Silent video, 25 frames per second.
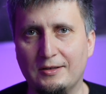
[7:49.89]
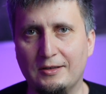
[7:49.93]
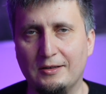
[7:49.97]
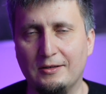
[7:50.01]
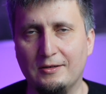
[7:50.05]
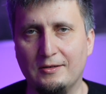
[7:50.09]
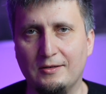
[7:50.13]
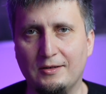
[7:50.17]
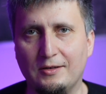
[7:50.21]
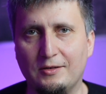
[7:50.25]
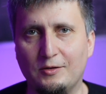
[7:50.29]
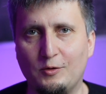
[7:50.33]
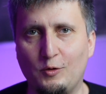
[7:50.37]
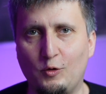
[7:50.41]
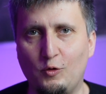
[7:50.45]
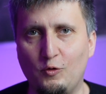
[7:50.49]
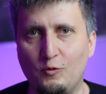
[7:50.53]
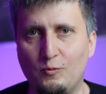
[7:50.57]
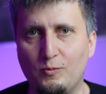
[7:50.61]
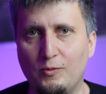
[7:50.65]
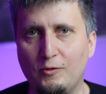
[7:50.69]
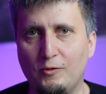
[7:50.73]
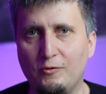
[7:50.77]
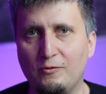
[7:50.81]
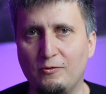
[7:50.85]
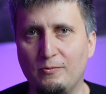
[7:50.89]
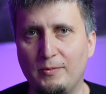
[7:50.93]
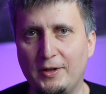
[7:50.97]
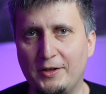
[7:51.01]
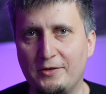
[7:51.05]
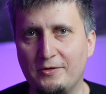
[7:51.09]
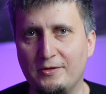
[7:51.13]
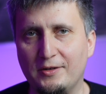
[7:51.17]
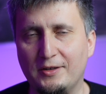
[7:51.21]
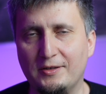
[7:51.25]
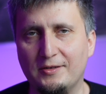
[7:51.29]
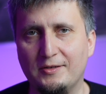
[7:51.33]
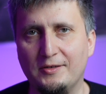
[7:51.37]
the scope of
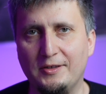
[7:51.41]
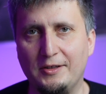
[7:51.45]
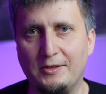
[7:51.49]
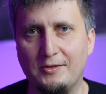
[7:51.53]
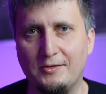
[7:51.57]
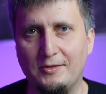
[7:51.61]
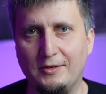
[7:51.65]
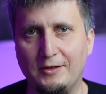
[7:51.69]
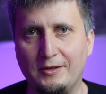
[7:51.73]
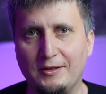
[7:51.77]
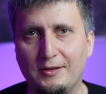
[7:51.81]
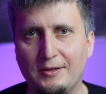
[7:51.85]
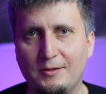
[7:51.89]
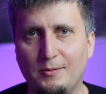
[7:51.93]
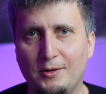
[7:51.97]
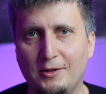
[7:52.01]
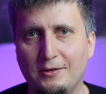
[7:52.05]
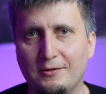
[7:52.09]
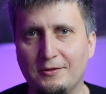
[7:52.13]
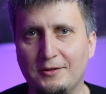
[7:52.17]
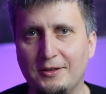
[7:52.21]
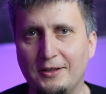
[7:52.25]
metrics they are thinking about.